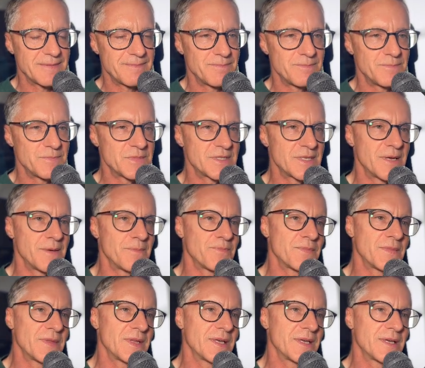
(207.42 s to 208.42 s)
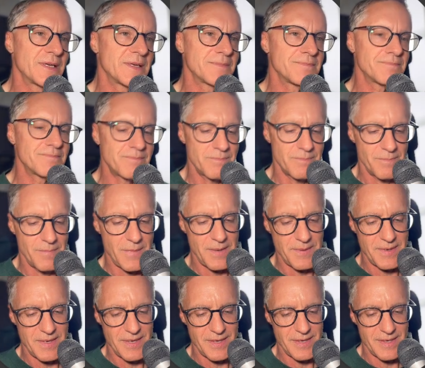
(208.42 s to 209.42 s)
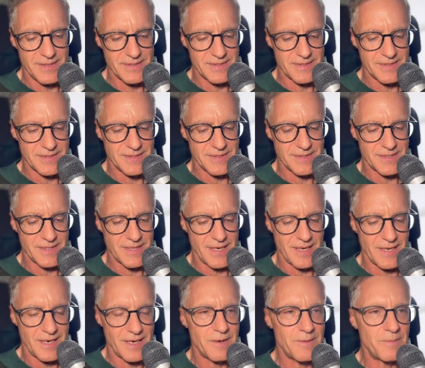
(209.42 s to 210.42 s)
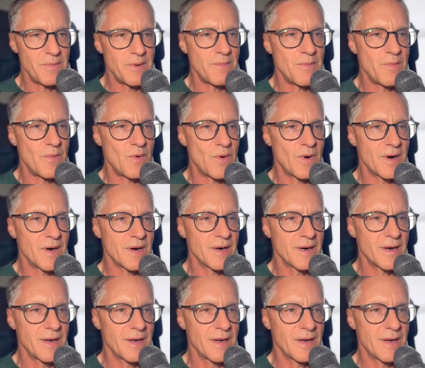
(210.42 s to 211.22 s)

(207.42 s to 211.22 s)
Something, maybe scale a little bit more.